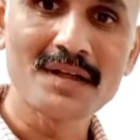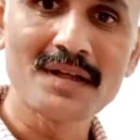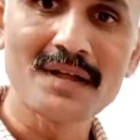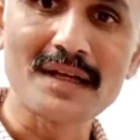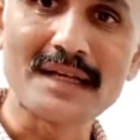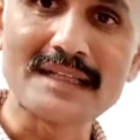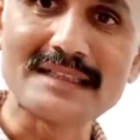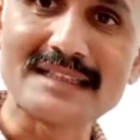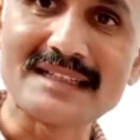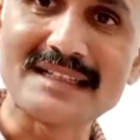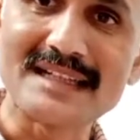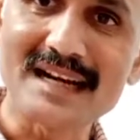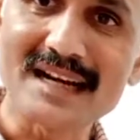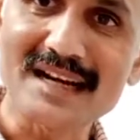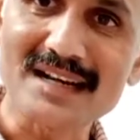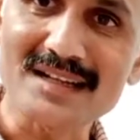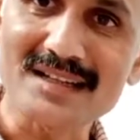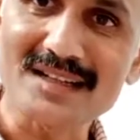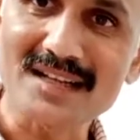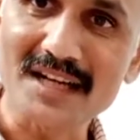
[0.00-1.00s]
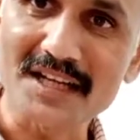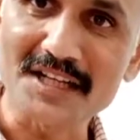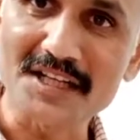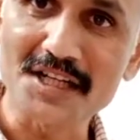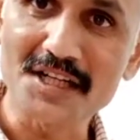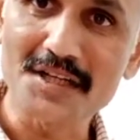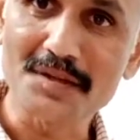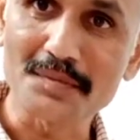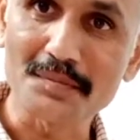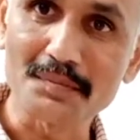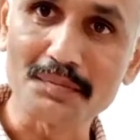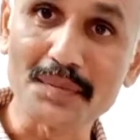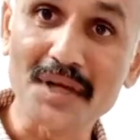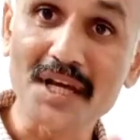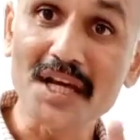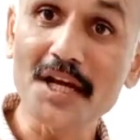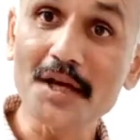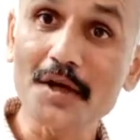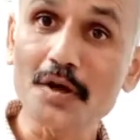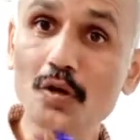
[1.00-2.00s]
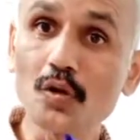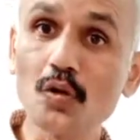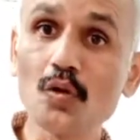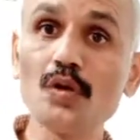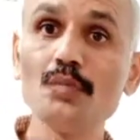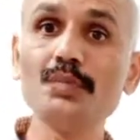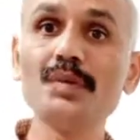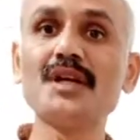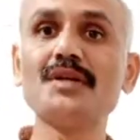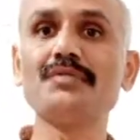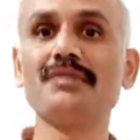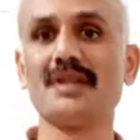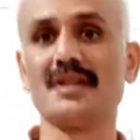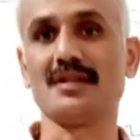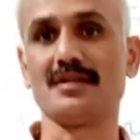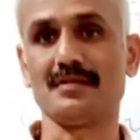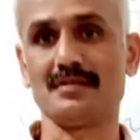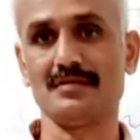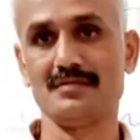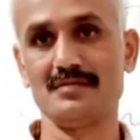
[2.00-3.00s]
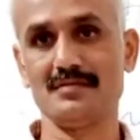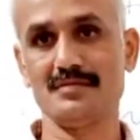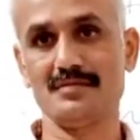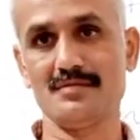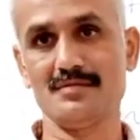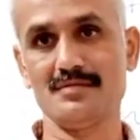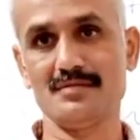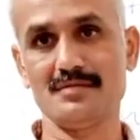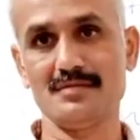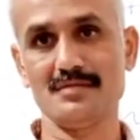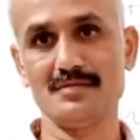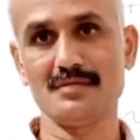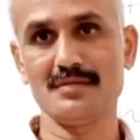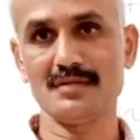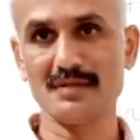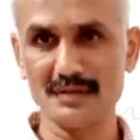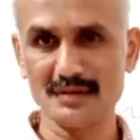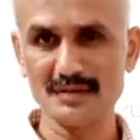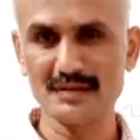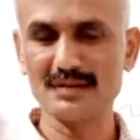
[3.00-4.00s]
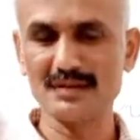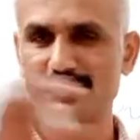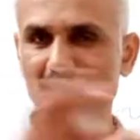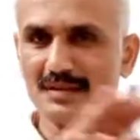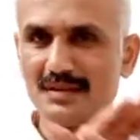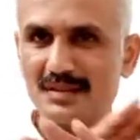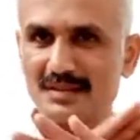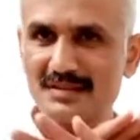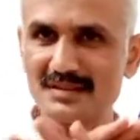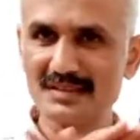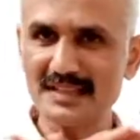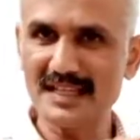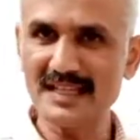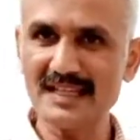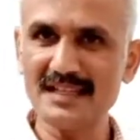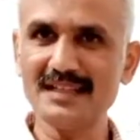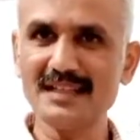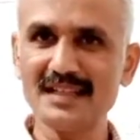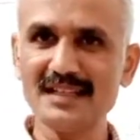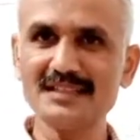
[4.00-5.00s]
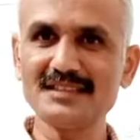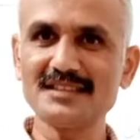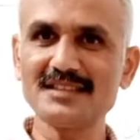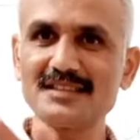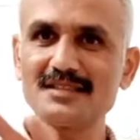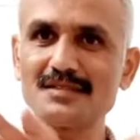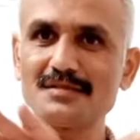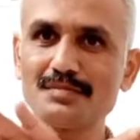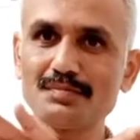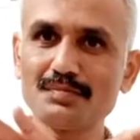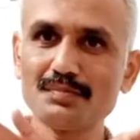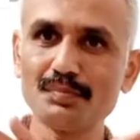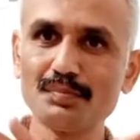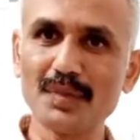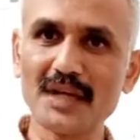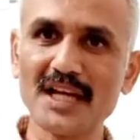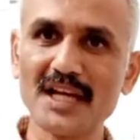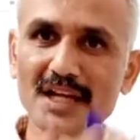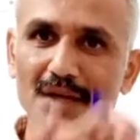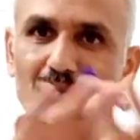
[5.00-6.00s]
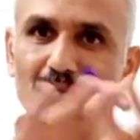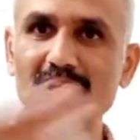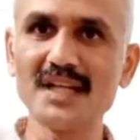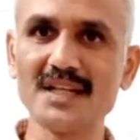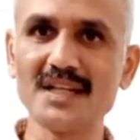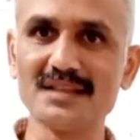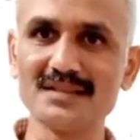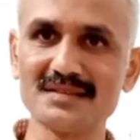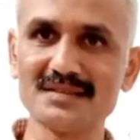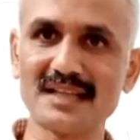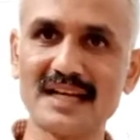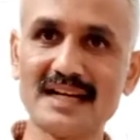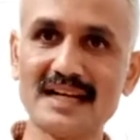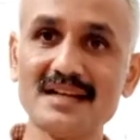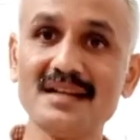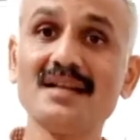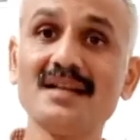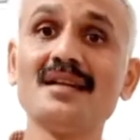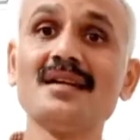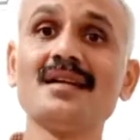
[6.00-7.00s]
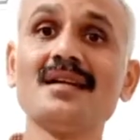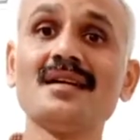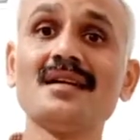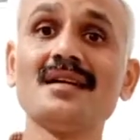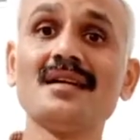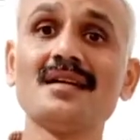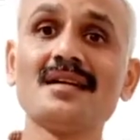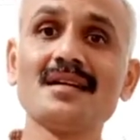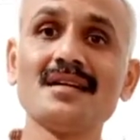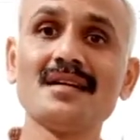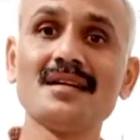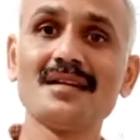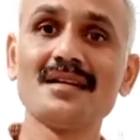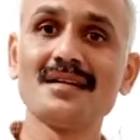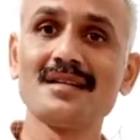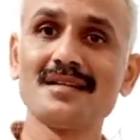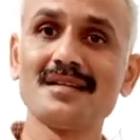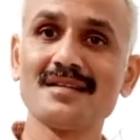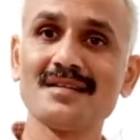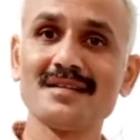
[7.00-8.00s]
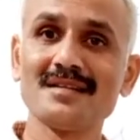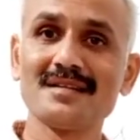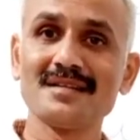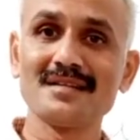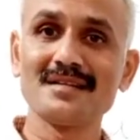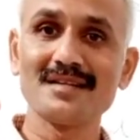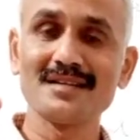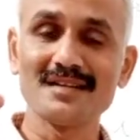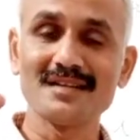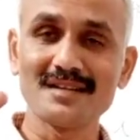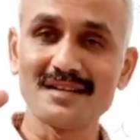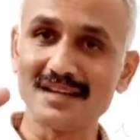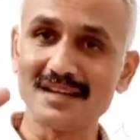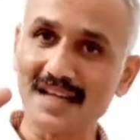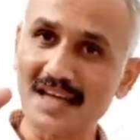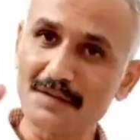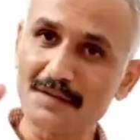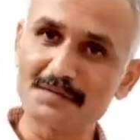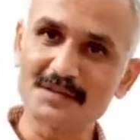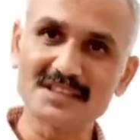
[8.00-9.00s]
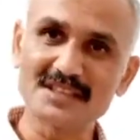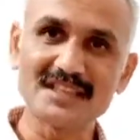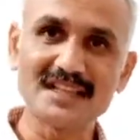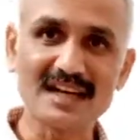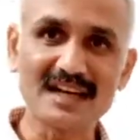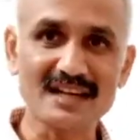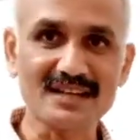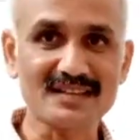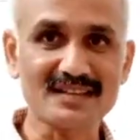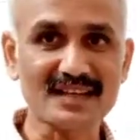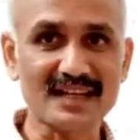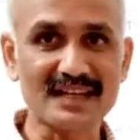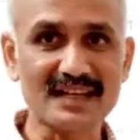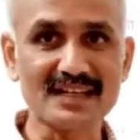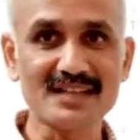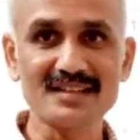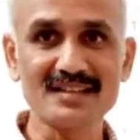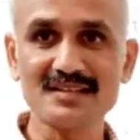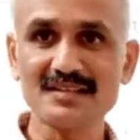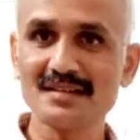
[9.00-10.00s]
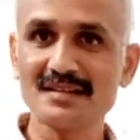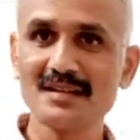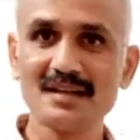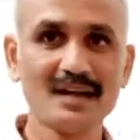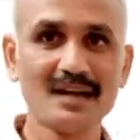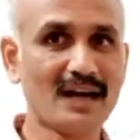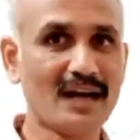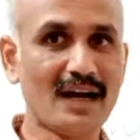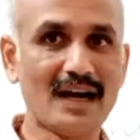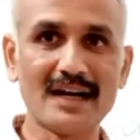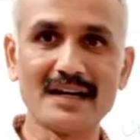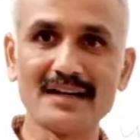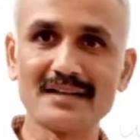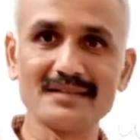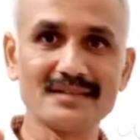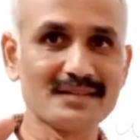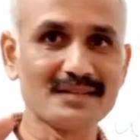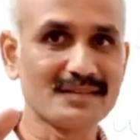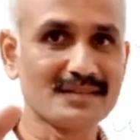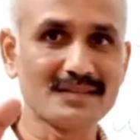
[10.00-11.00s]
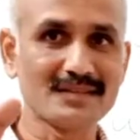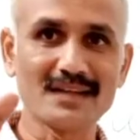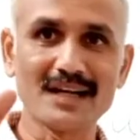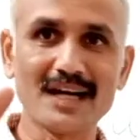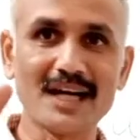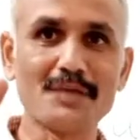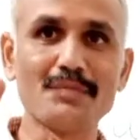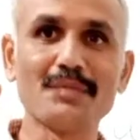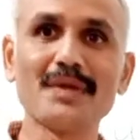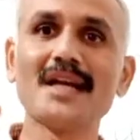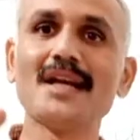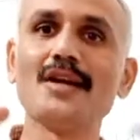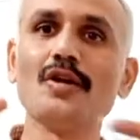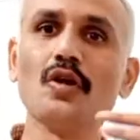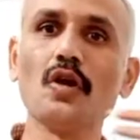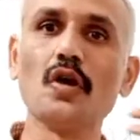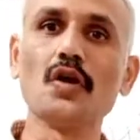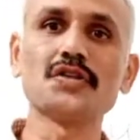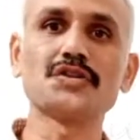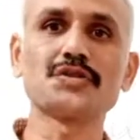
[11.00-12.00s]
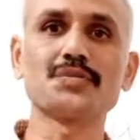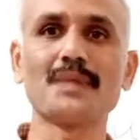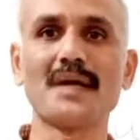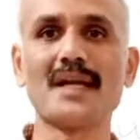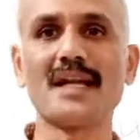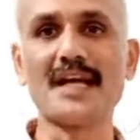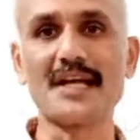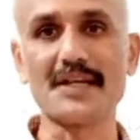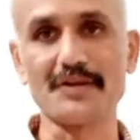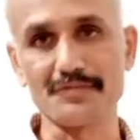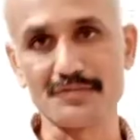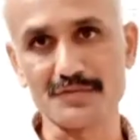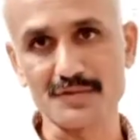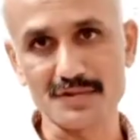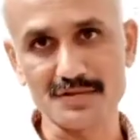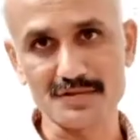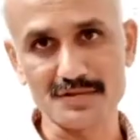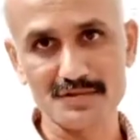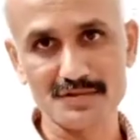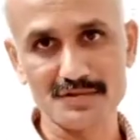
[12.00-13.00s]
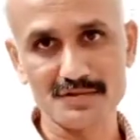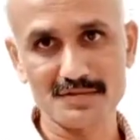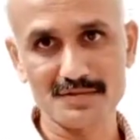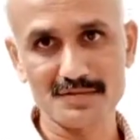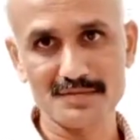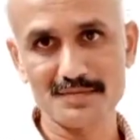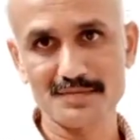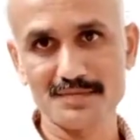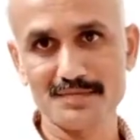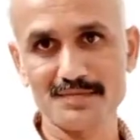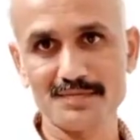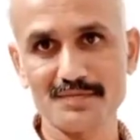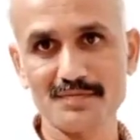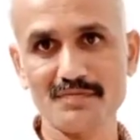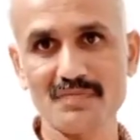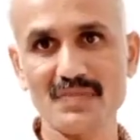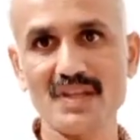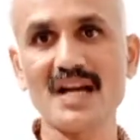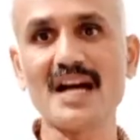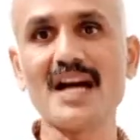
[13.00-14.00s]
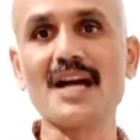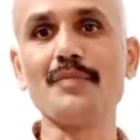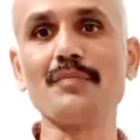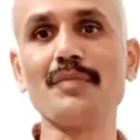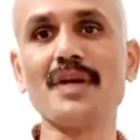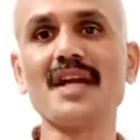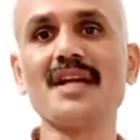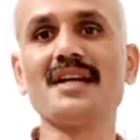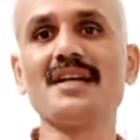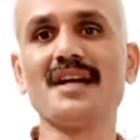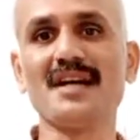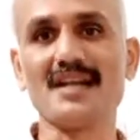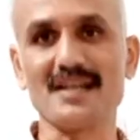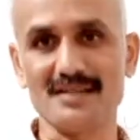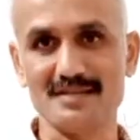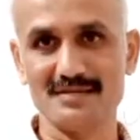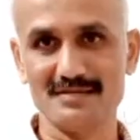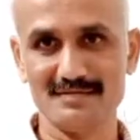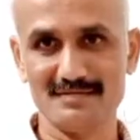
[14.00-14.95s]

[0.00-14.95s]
is a dark tide may roll between. The sentence plain meaning is that life is a dark tide and I may lose my life. I may die.